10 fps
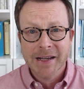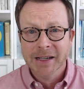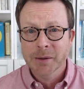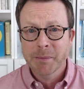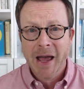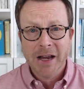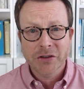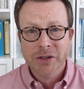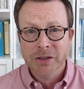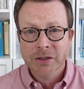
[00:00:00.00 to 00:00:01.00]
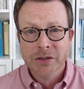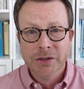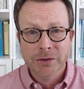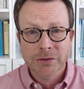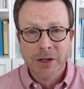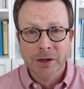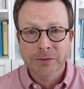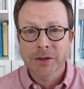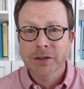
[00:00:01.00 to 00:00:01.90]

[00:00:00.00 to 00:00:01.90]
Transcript: and compassionate to yourself